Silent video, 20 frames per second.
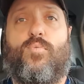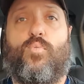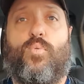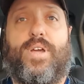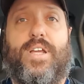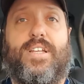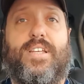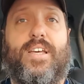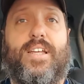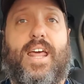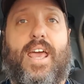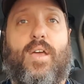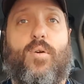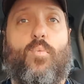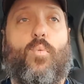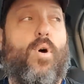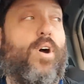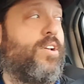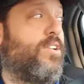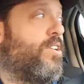We did a
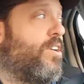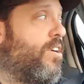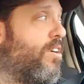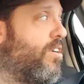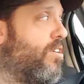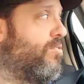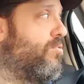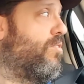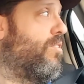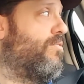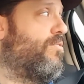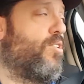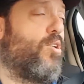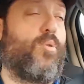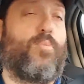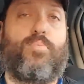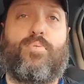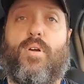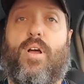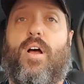1-year in
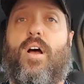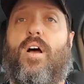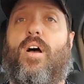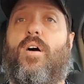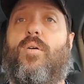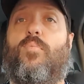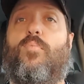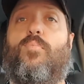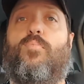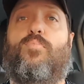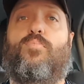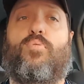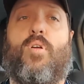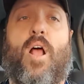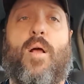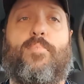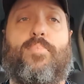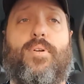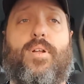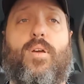review
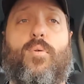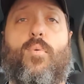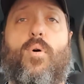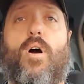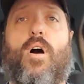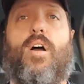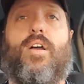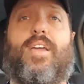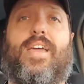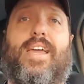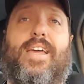property walk,